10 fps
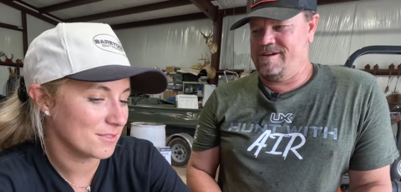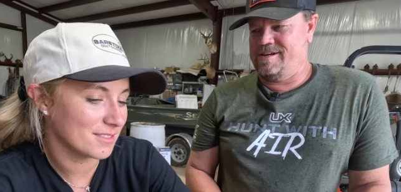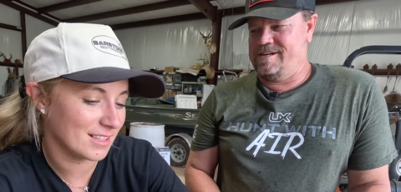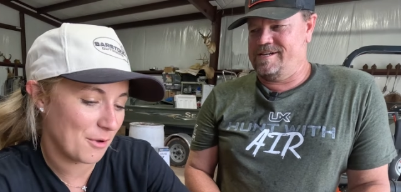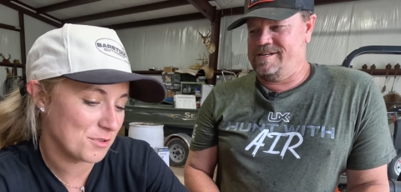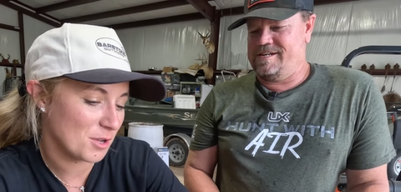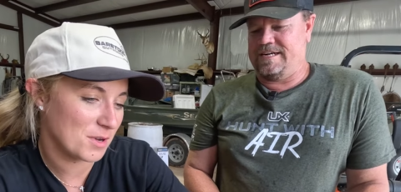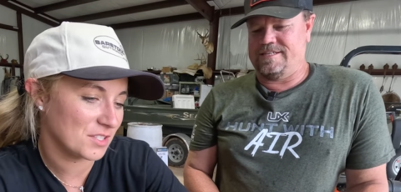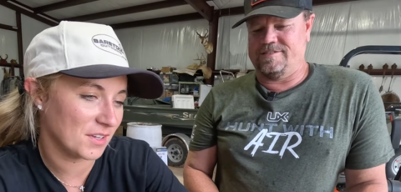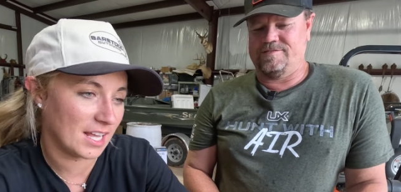Speaker 1: was that was so
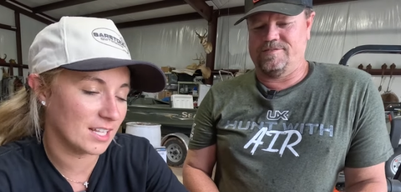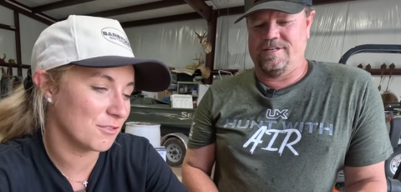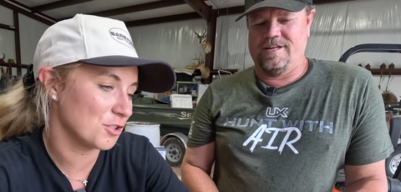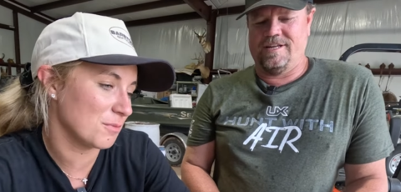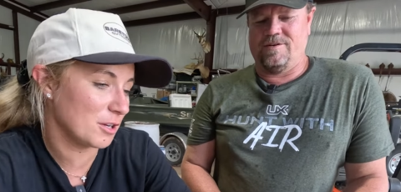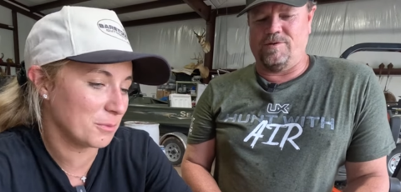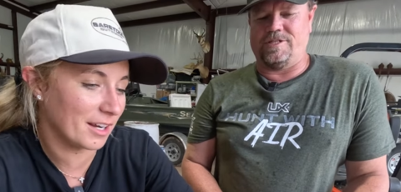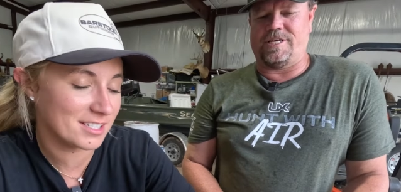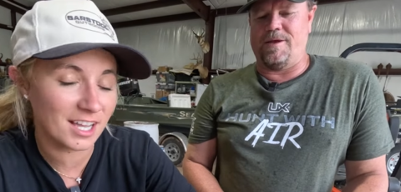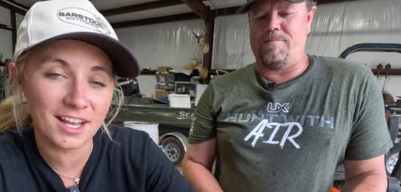much fun. I love shooting my Umarex We
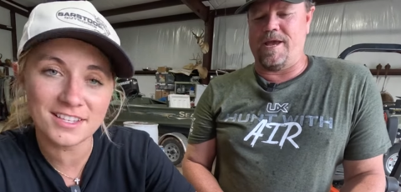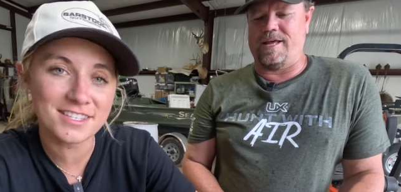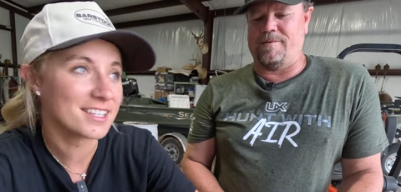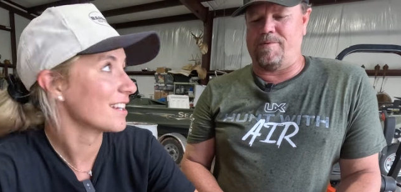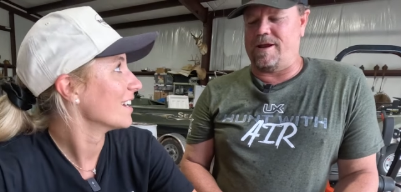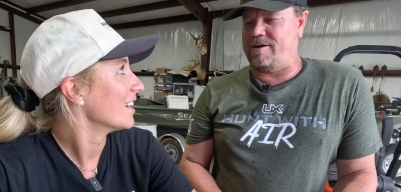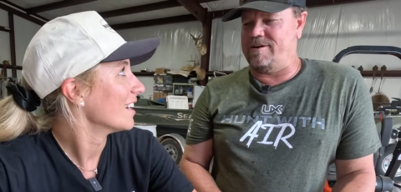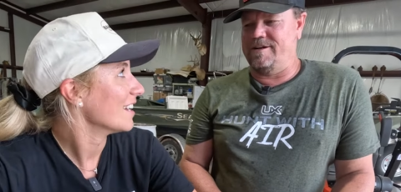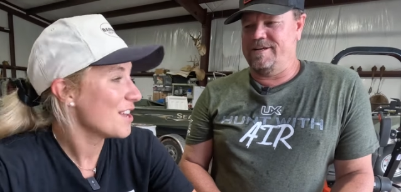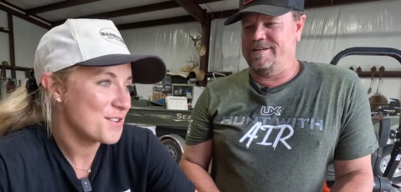just keep guns. making it
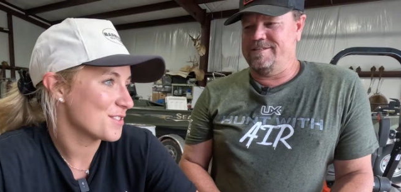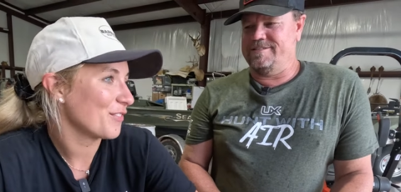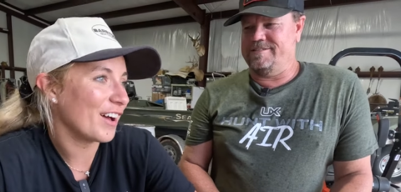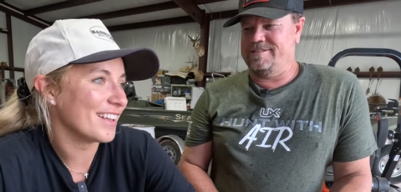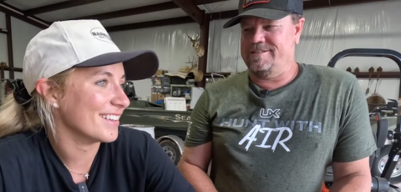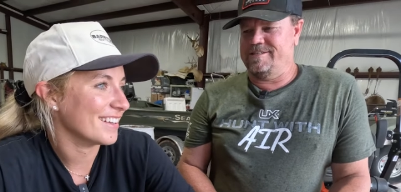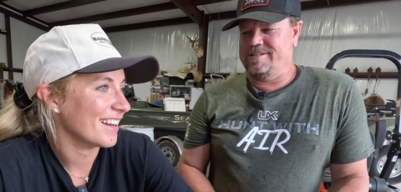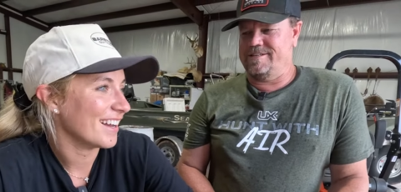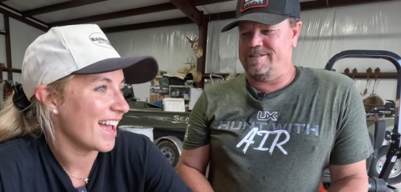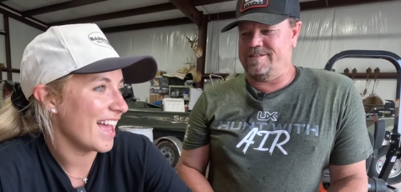better. It was fun,
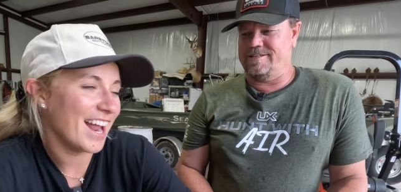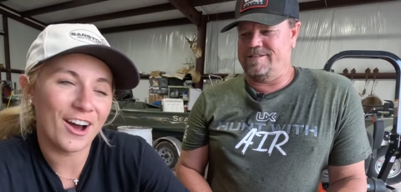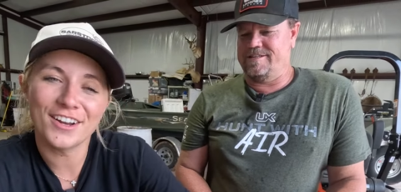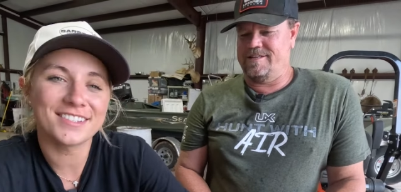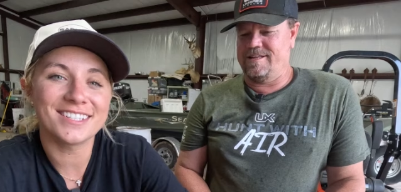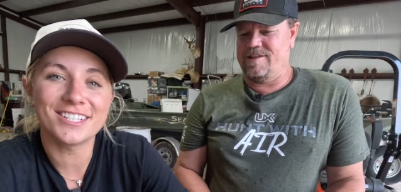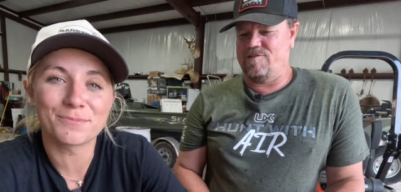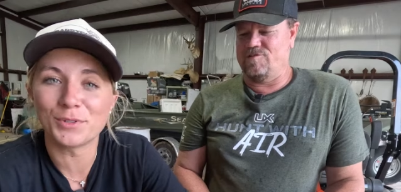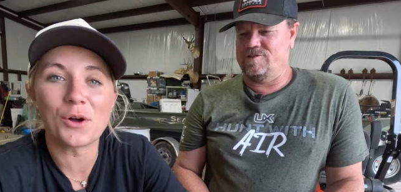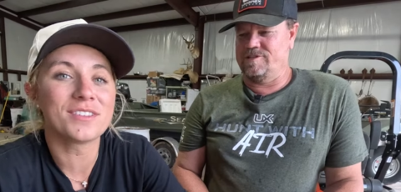and honestly,
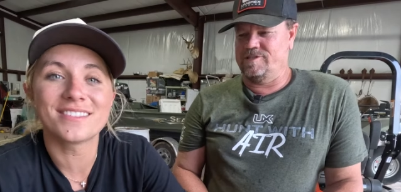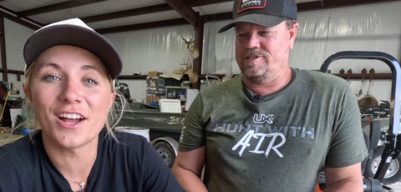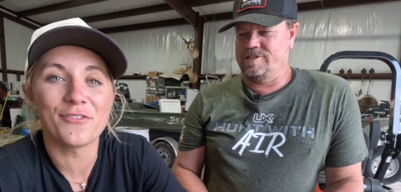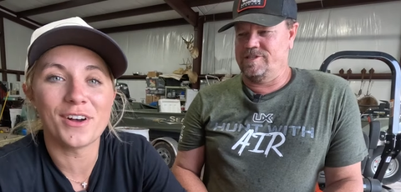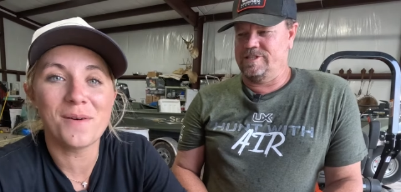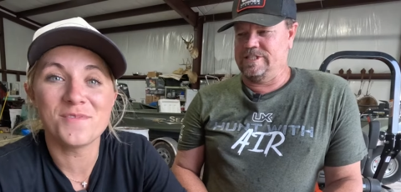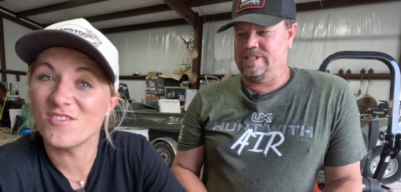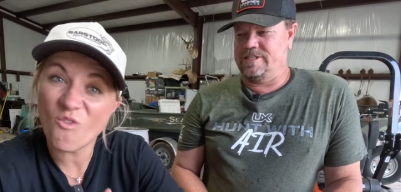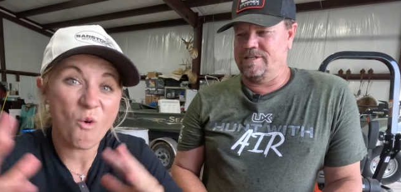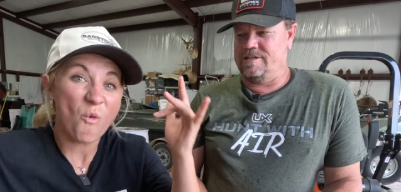just blowing stuff up.
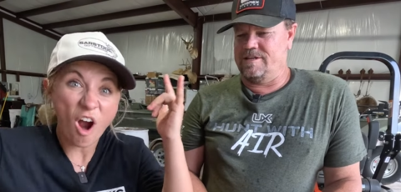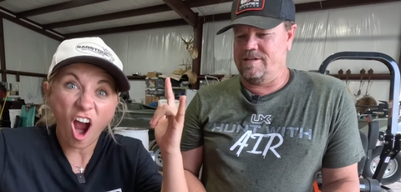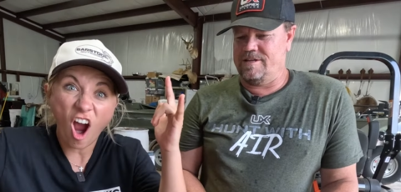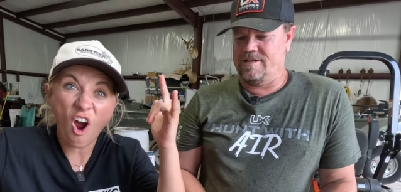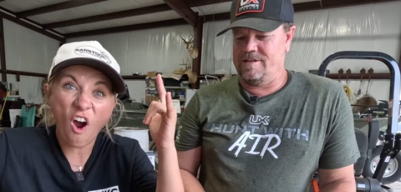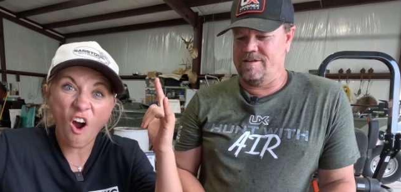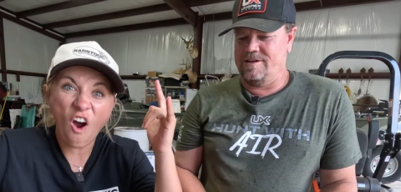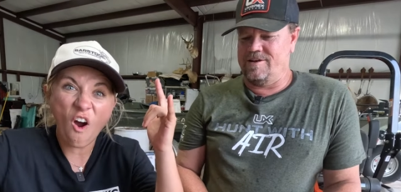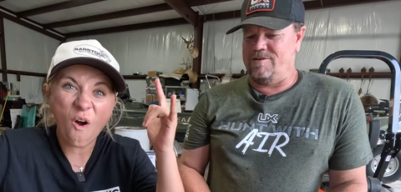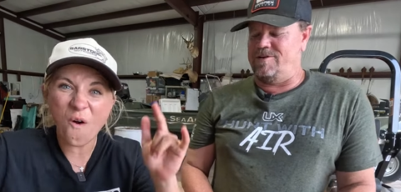
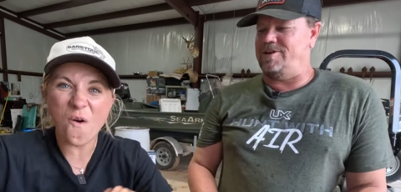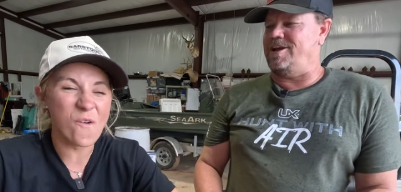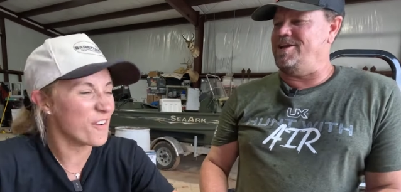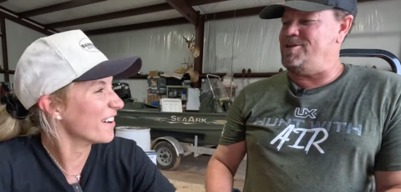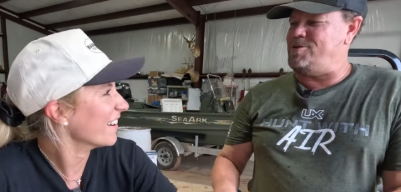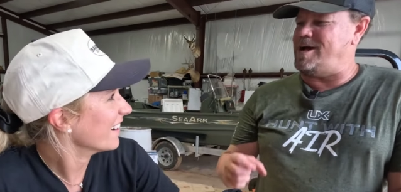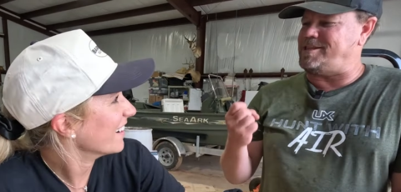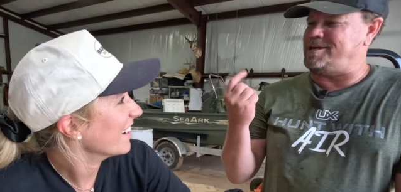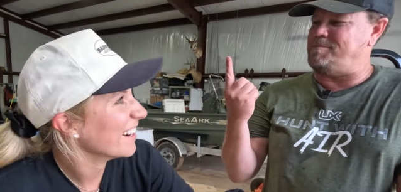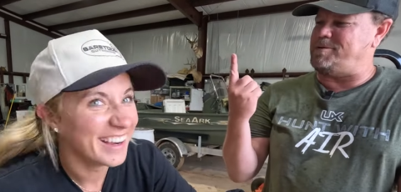
Speaker 2: Wow! You,
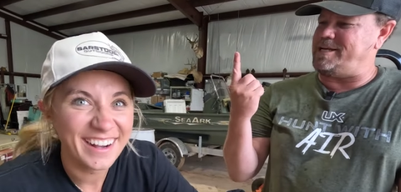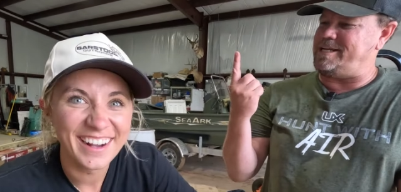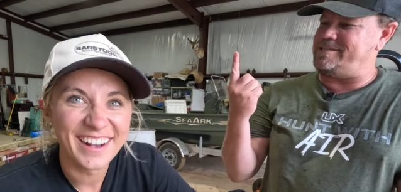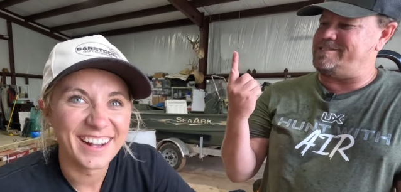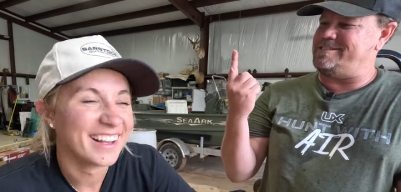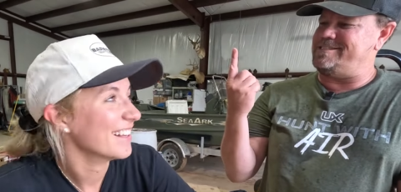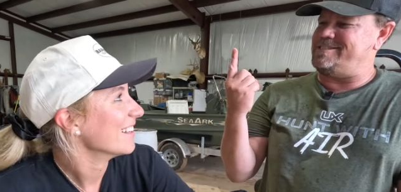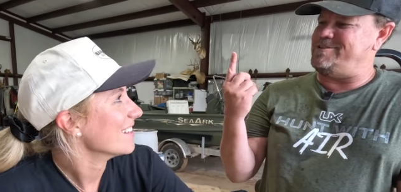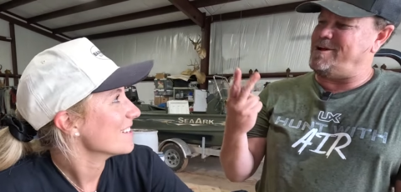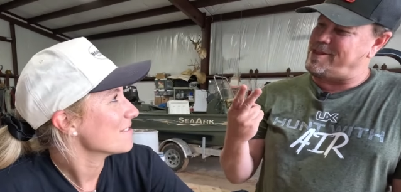got the complete.
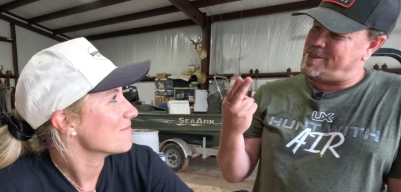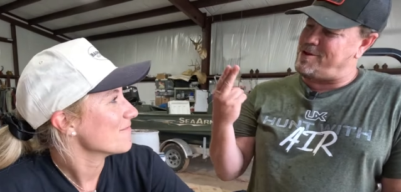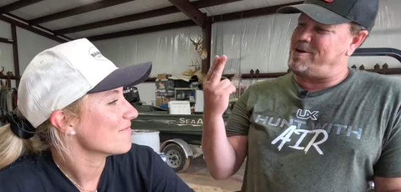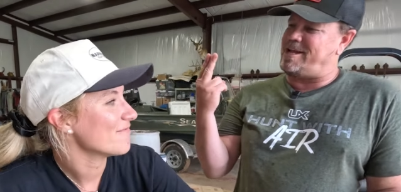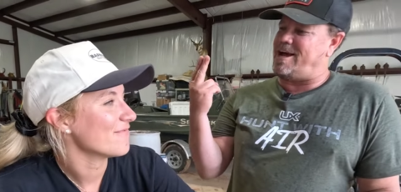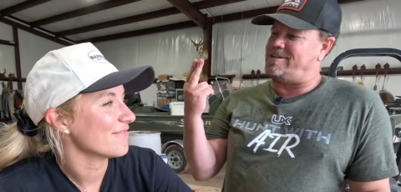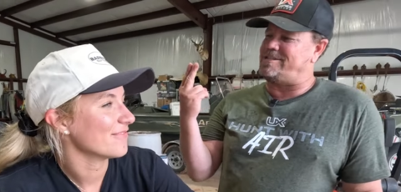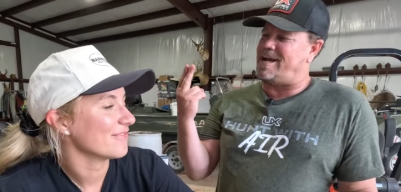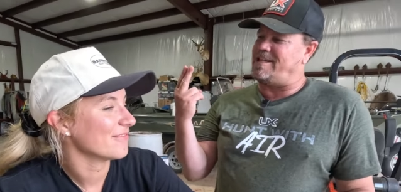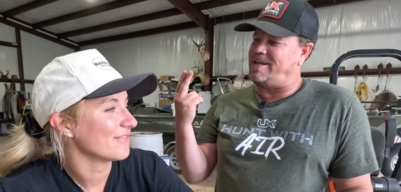You got the 30 cal
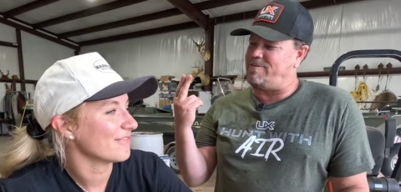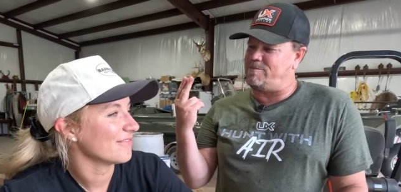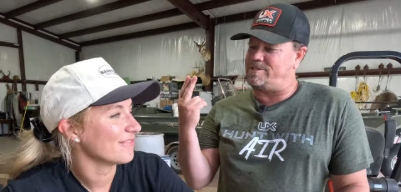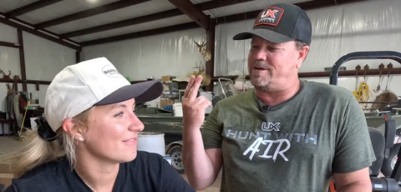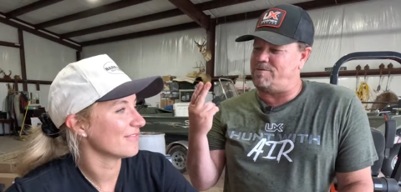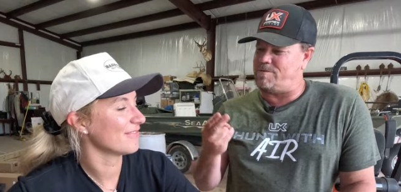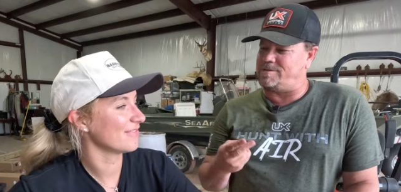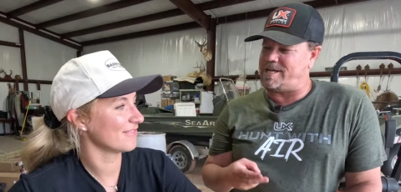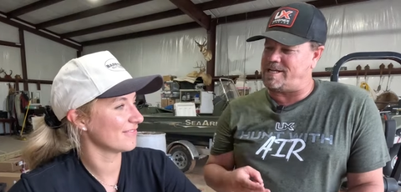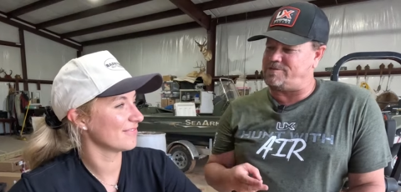side lever, which
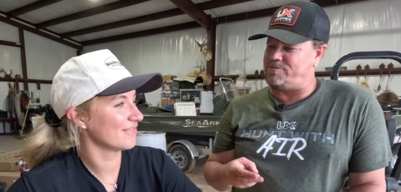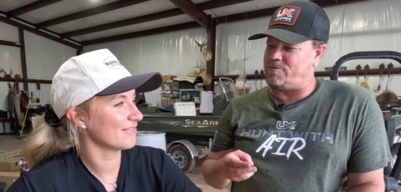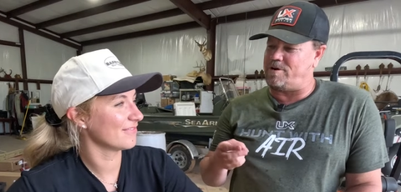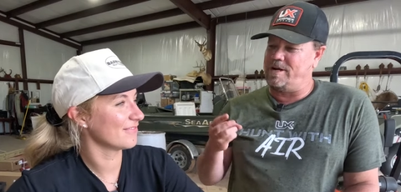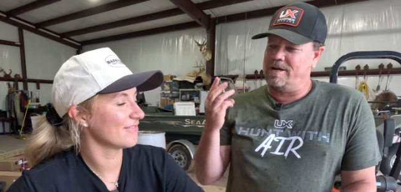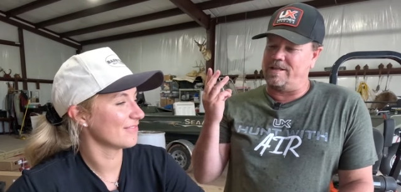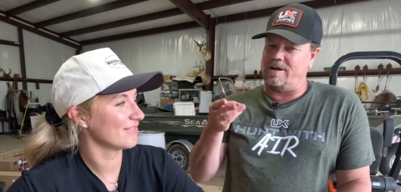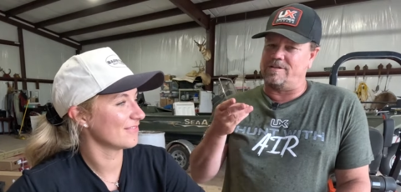everyone was asking for. They